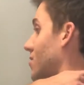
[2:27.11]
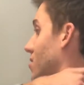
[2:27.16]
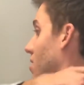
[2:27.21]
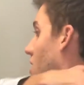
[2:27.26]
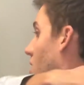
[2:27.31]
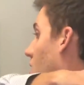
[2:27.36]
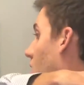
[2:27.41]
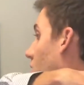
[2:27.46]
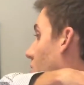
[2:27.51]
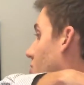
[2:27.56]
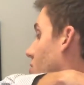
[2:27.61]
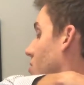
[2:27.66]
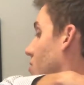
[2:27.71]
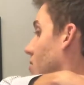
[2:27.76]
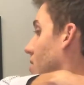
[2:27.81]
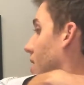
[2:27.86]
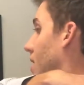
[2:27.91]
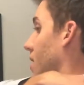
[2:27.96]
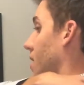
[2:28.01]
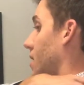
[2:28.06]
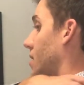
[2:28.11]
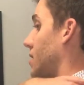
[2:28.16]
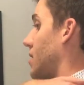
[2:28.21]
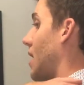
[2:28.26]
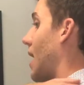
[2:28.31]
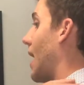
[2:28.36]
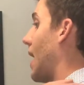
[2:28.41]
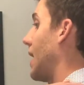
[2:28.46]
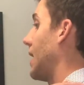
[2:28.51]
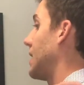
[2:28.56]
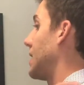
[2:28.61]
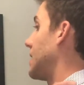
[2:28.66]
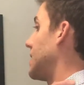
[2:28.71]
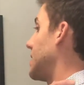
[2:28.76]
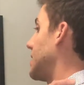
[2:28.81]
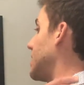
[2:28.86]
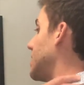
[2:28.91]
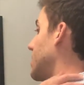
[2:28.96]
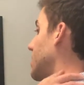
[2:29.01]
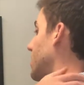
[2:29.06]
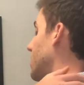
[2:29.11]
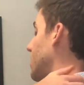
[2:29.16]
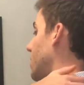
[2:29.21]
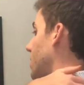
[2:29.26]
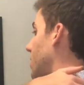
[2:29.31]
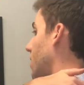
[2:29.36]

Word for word: I also get tightening